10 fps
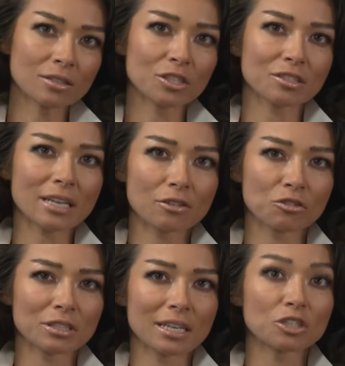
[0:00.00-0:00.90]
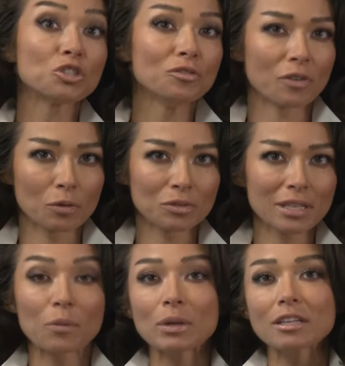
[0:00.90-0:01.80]
Turns out Crooks had two phones,
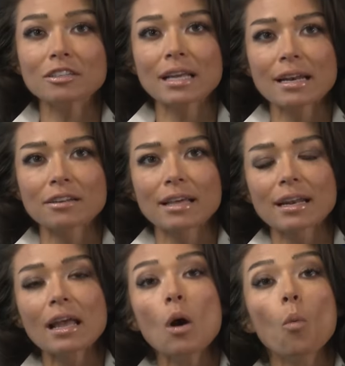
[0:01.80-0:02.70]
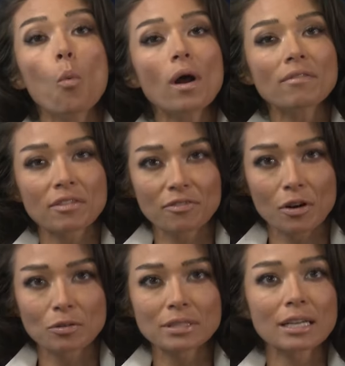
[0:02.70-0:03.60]
and we learn later that one of the
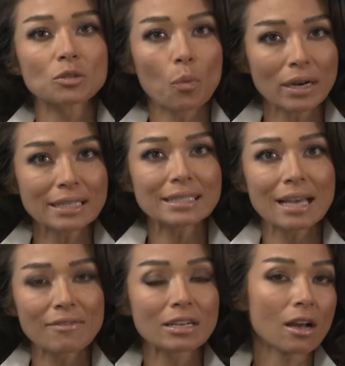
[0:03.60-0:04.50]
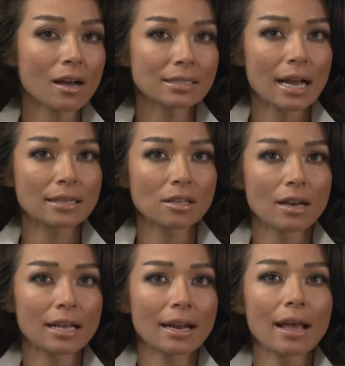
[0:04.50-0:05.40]
phones had 27 contacts
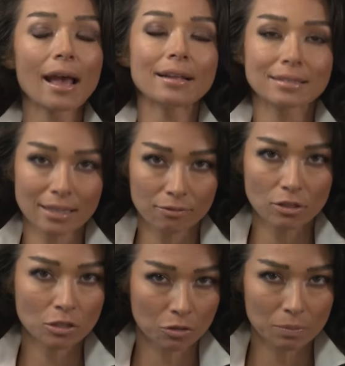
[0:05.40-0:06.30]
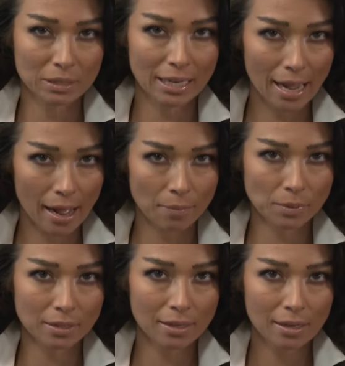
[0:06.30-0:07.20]
on it and several encrypted
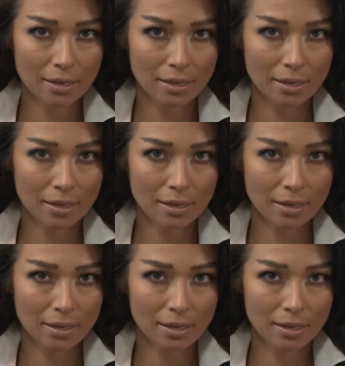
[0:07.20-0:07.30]
apps.